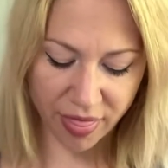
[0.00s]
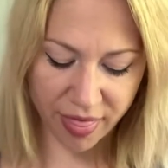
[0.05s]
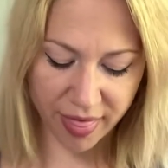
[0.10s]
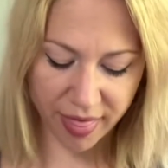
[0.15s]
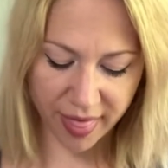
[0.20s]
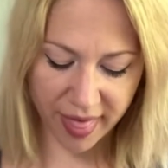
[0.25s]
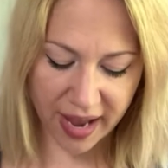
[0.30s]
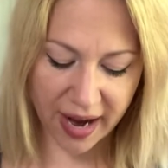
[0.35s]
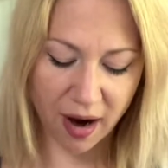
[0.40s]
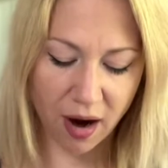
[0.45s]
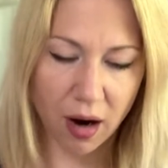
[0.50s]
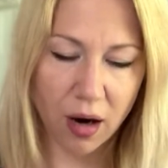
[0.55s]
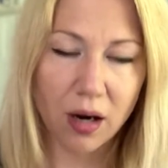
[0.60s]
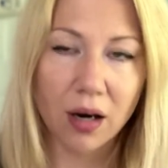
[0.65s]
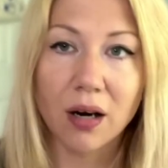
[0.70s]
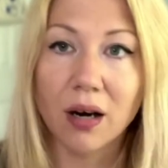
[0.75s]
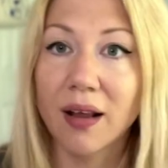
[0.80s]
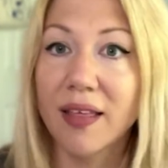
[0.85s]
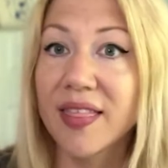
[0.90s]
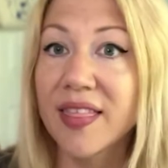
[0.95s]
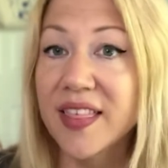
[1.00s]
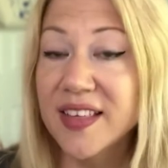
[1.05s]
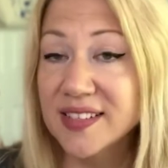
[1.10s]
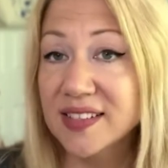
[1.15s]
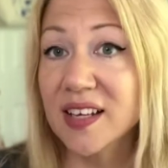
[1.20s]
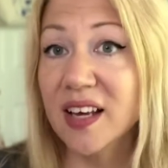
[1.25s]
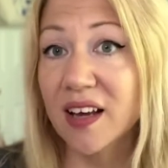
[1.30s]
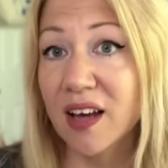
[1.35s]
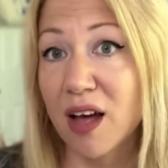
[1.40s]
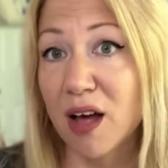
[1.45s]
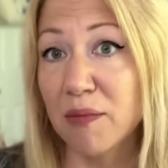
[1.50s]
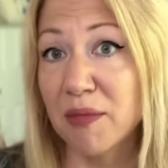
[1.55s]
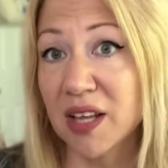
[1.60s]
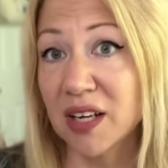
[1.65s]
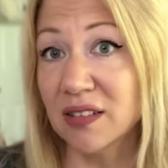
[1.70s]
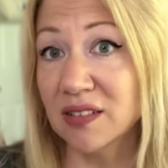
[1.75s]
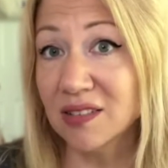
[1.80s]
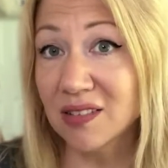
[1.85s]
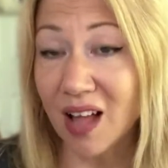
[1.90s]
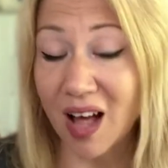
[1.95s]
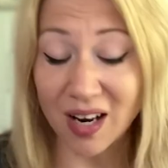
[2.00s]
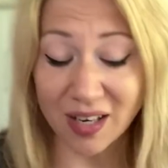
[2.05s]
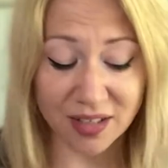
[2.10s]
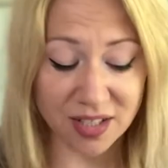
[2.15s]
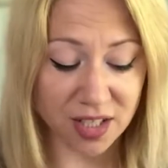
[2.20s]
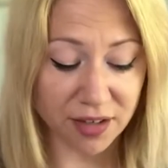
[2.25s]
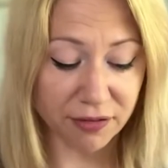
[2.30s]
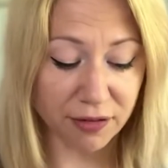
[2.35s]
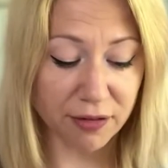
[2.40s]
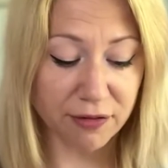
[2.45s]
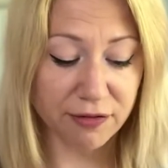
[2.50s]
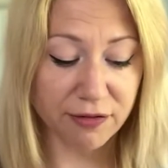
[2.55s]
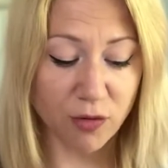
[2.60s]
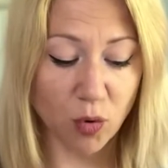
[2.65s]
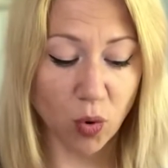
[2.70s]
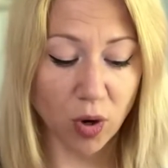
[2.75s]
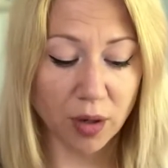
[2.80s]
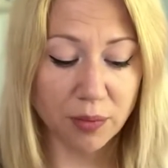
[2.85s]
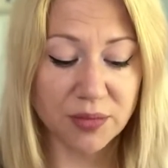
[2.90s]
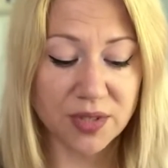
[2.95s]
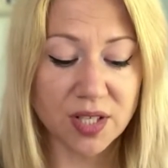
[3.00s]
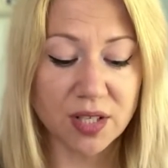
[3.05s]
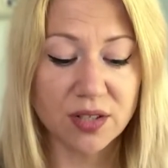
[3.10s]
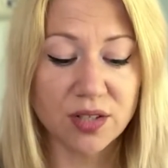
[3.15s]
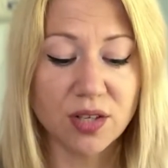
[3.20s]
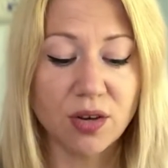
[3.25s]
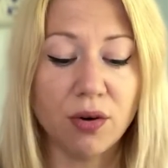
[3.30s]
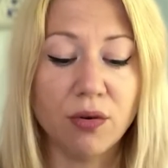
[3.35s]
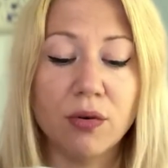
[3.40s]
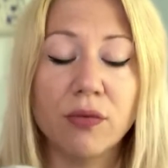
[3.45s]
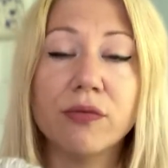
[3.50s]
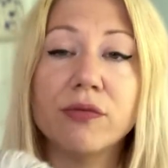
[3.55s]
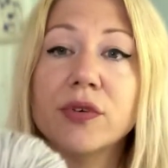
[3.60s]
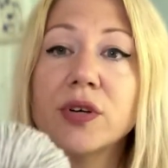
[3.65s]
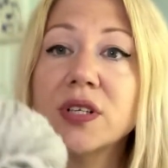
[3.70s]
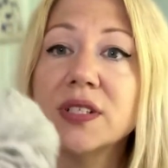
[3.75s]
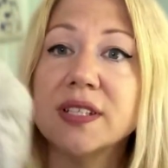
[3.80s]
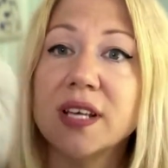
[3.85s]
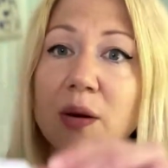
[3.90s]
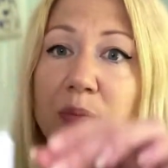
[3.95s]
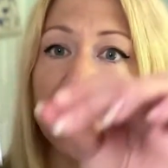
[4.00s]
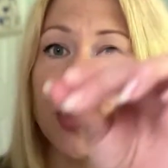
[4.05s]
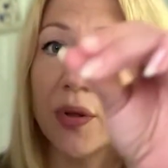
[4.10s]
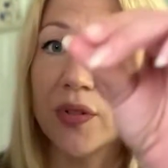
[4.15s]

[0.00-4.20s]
there. This can come in a lot of different forms. So for example,